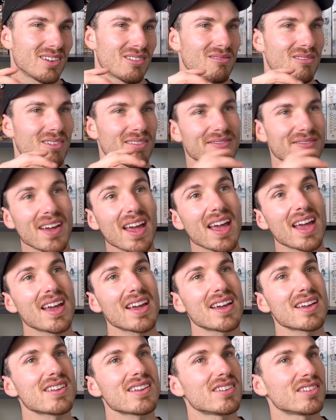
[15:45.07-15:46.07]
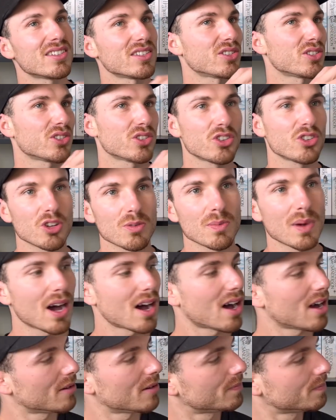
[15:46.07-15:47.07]
revenge, it's
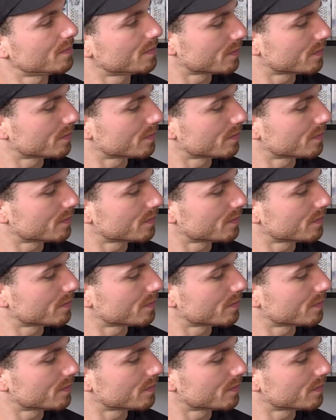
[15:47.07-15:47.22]
humor,